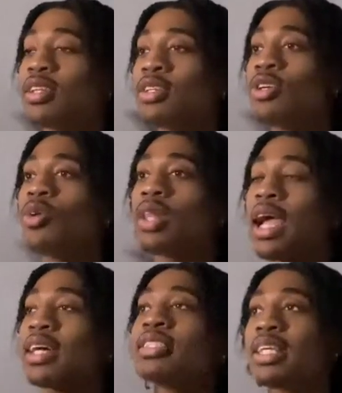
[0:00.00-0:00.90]
you know,
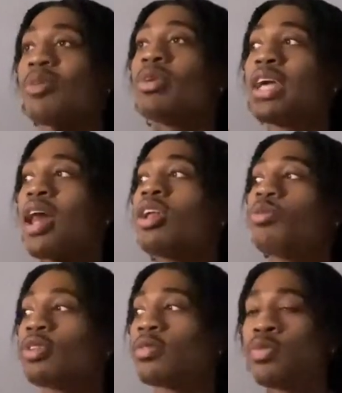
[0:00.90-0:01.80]
like I said, we gotta know
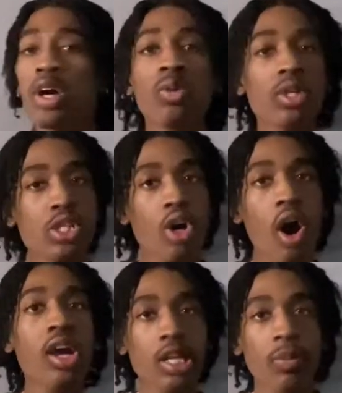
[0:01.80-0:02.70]
what the fuck we
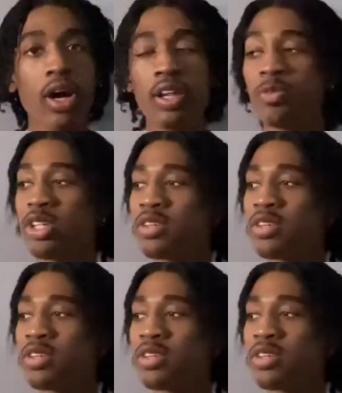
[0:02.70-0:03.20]
talking about and what